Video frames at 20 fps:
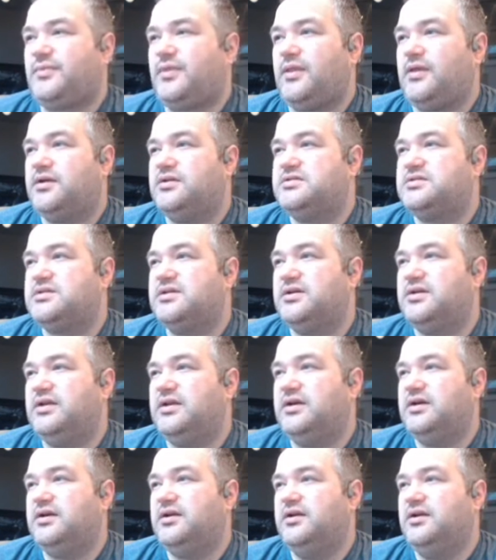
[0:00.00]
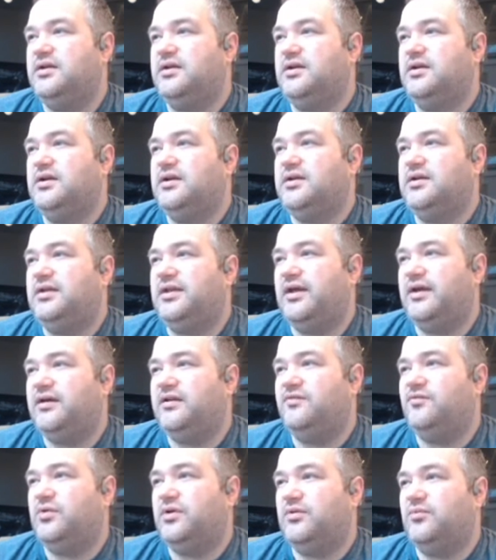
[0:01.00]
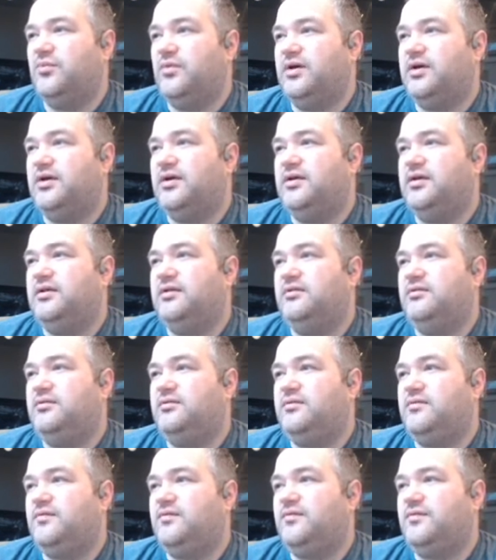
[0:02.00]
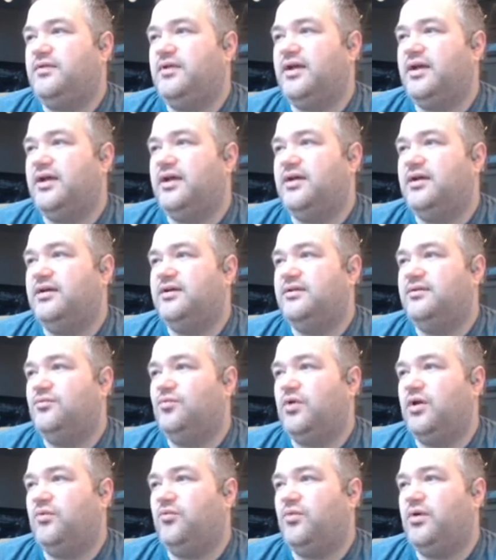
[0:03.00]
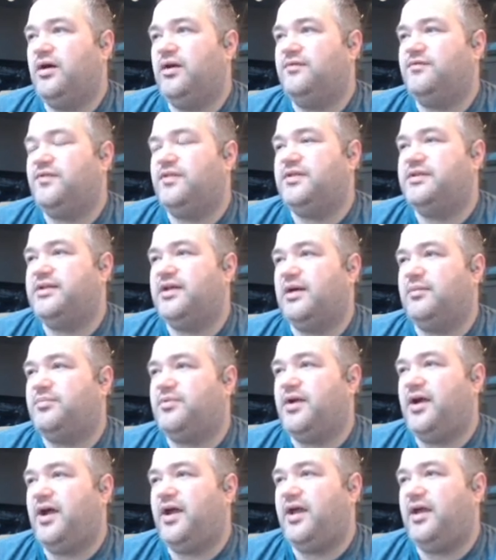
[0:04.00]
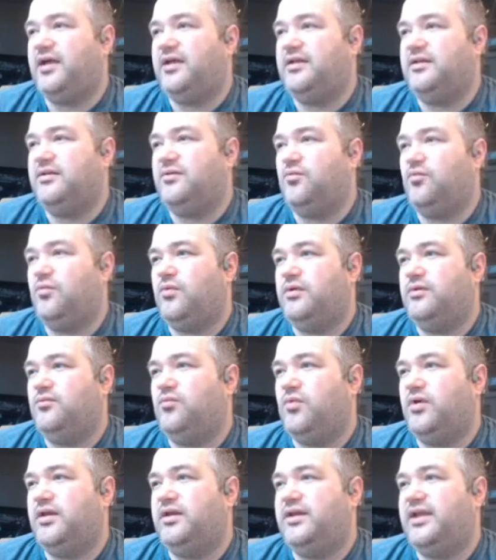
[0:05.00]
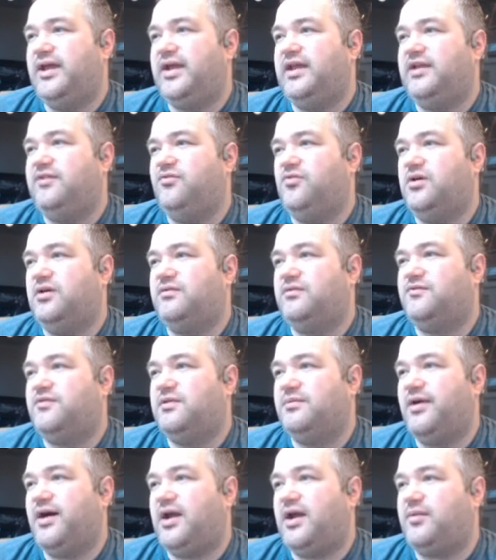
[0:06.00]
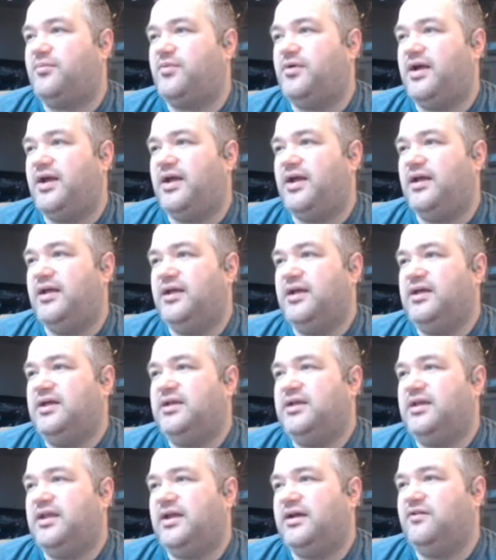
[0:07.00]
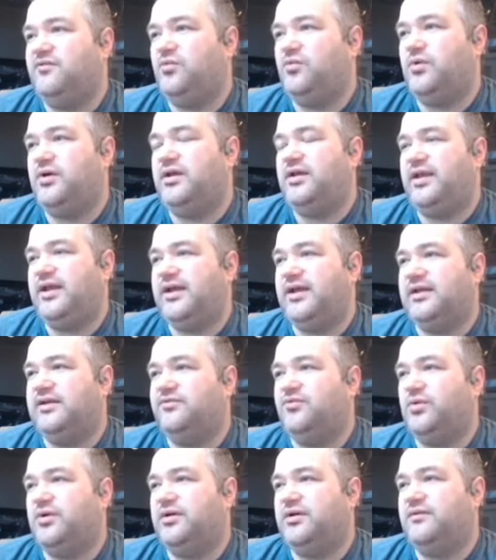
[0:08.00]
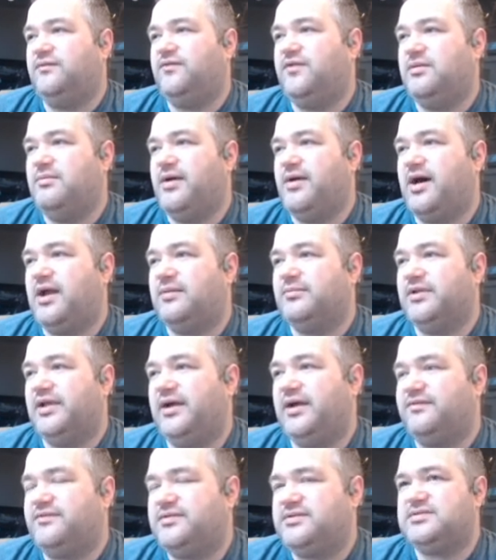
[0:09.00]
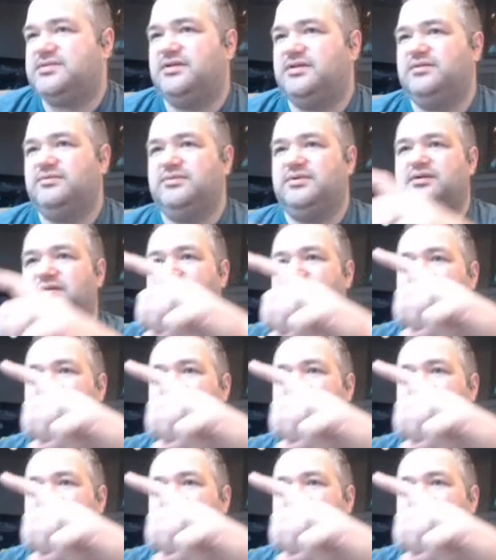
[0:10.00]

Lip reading: So here, -1, 1. 1, 1 for the top right, 1, -1 for the bottom right, -1, -1 for the bottom left. So we're